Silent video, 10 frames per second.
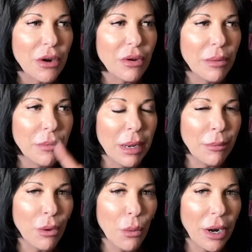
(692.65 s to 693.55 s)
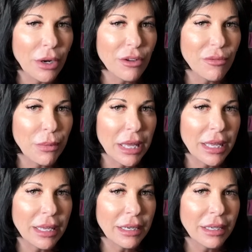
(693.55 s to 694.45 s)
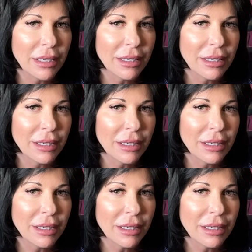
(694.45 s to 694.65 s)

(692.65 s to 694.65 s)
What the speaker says: Remember where you've been.